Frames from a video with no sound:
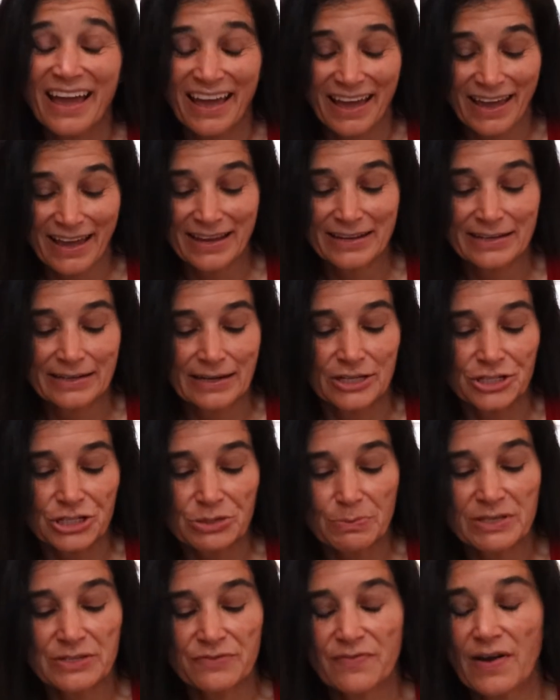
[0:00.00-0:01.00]
And
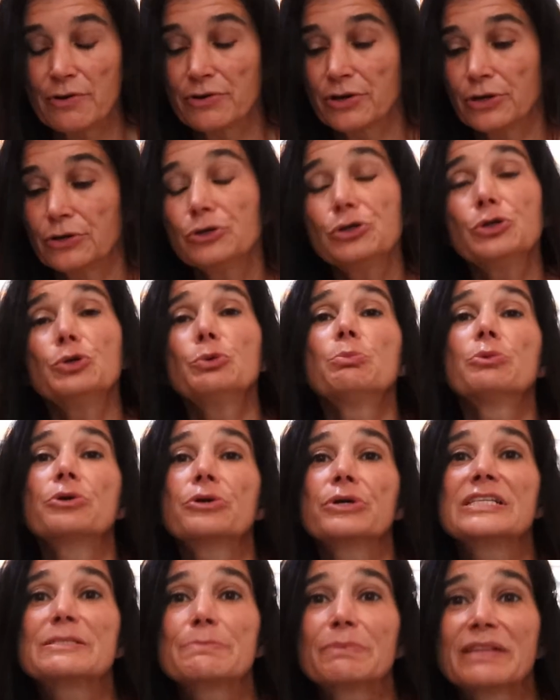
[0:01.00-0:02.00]
Jim has found
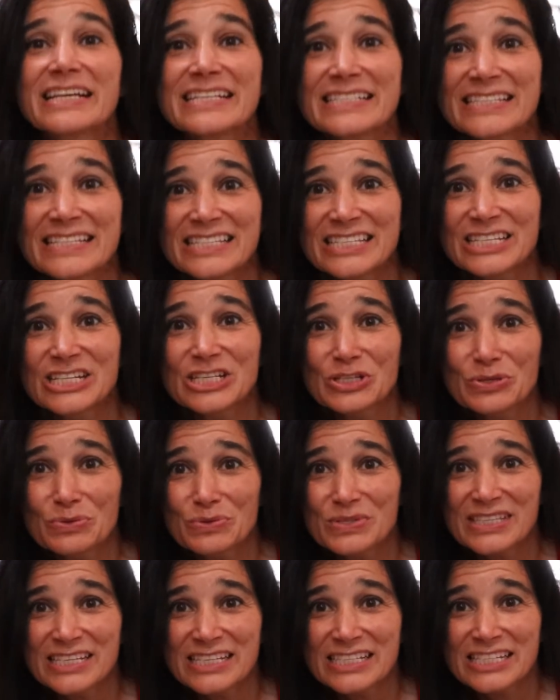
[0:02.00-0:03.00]
numerous places to
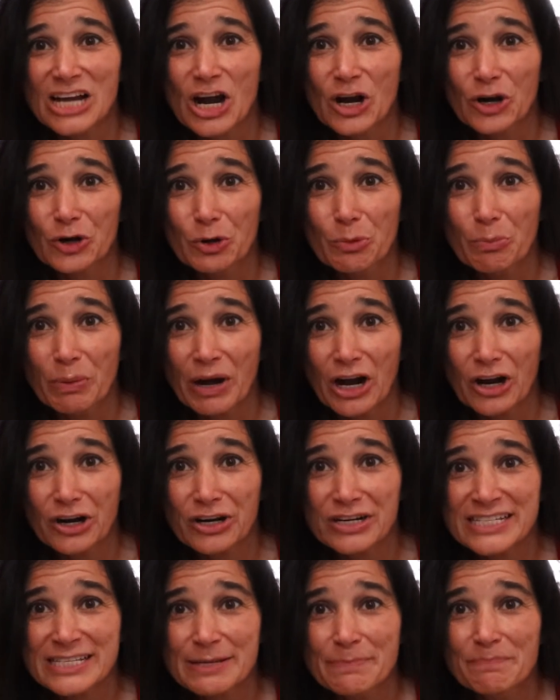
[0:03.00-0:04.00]
use these cargo
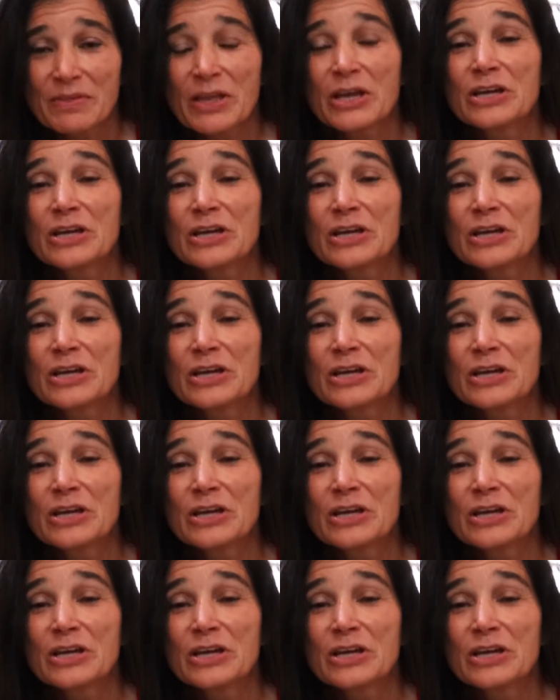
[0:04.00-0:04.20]
bars.